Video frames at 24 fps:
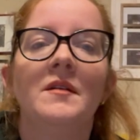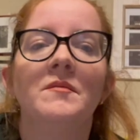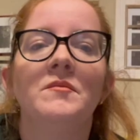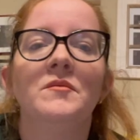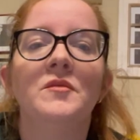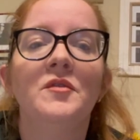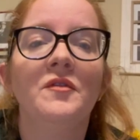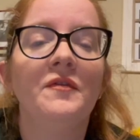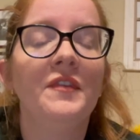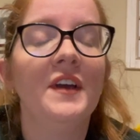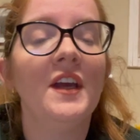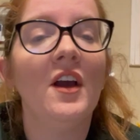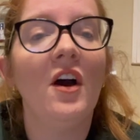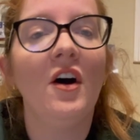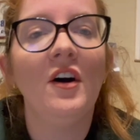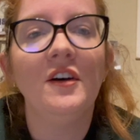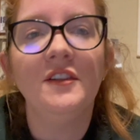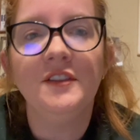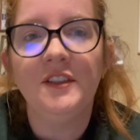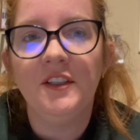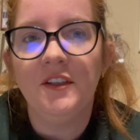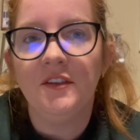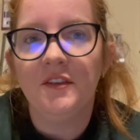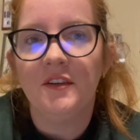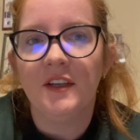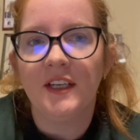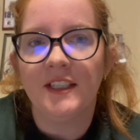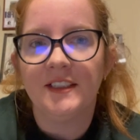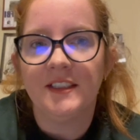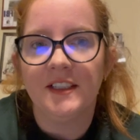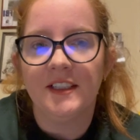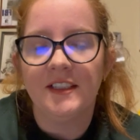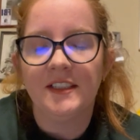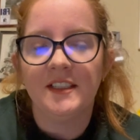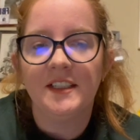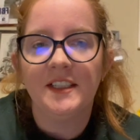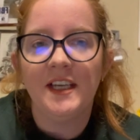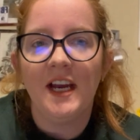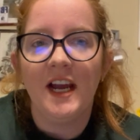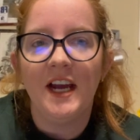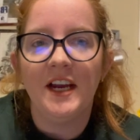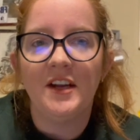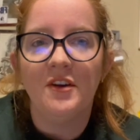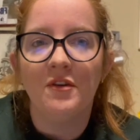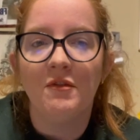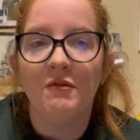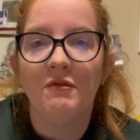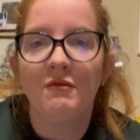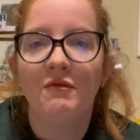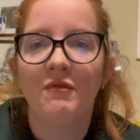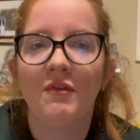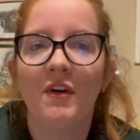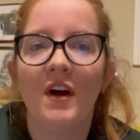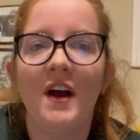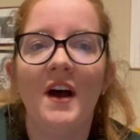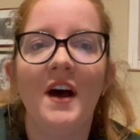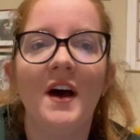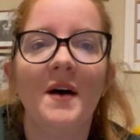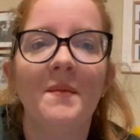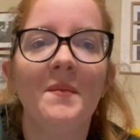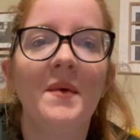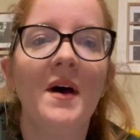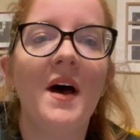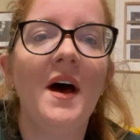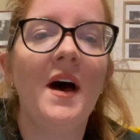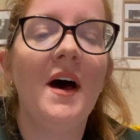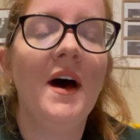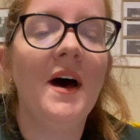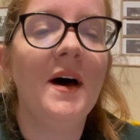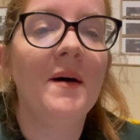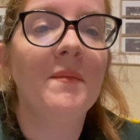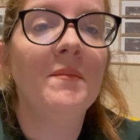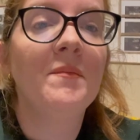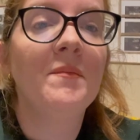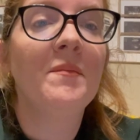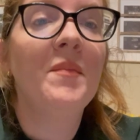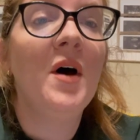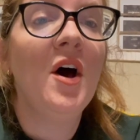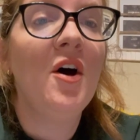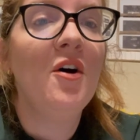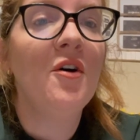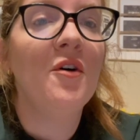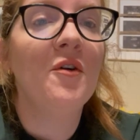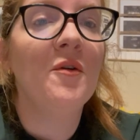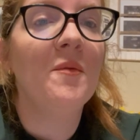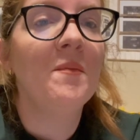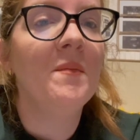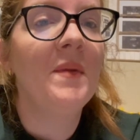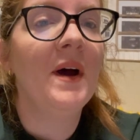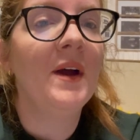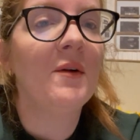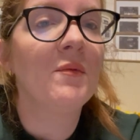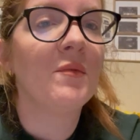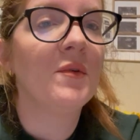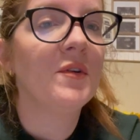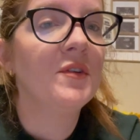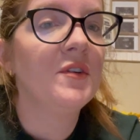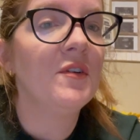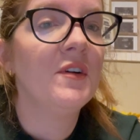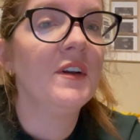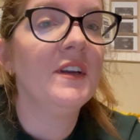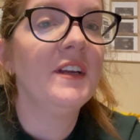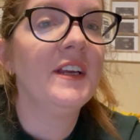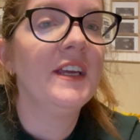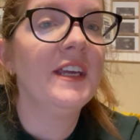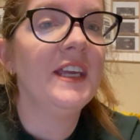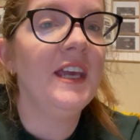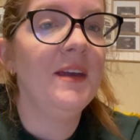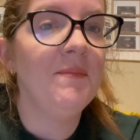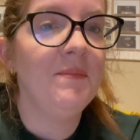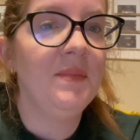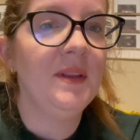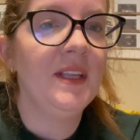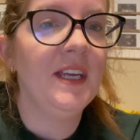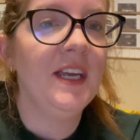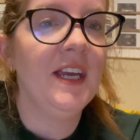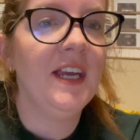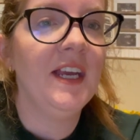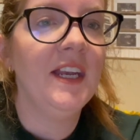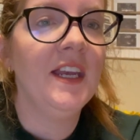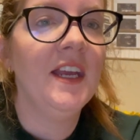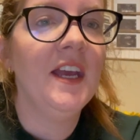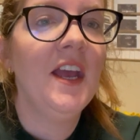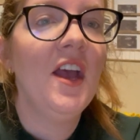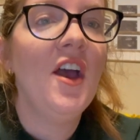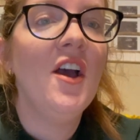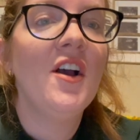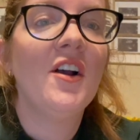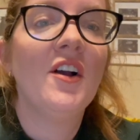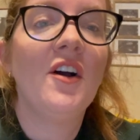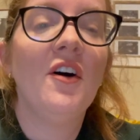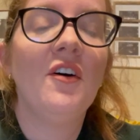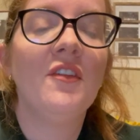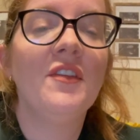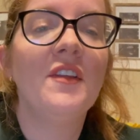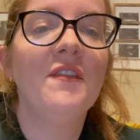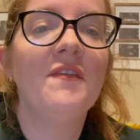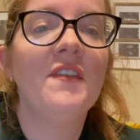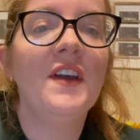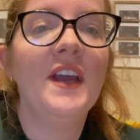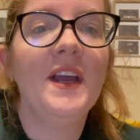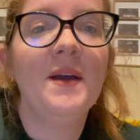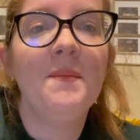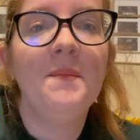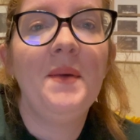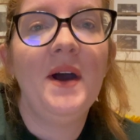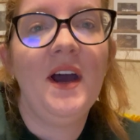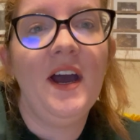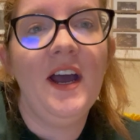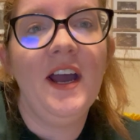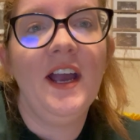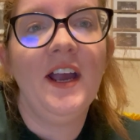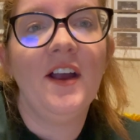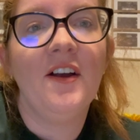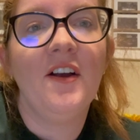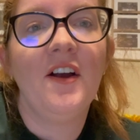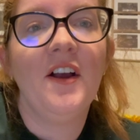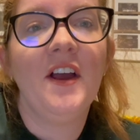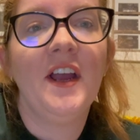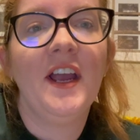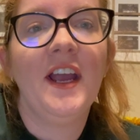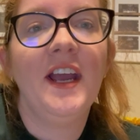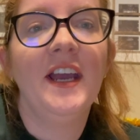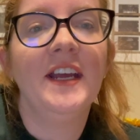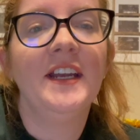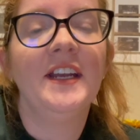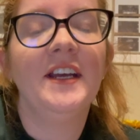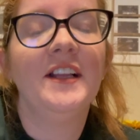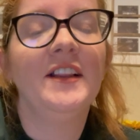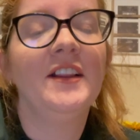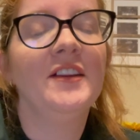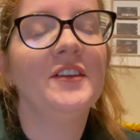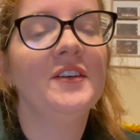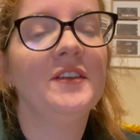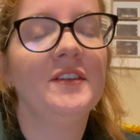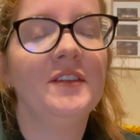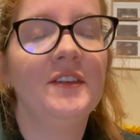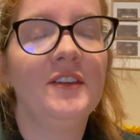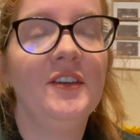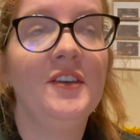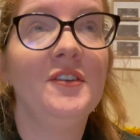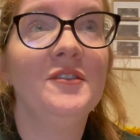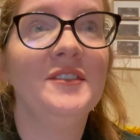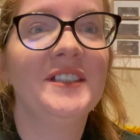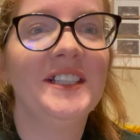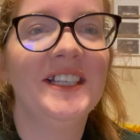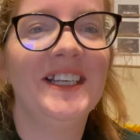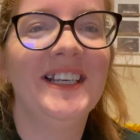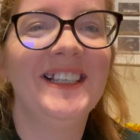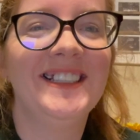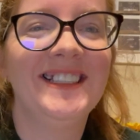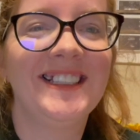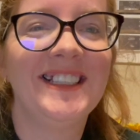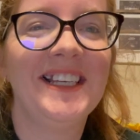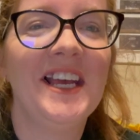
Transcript: Movie also gets its title from a poem by Rudyard Kipling called The Vampire, and it uses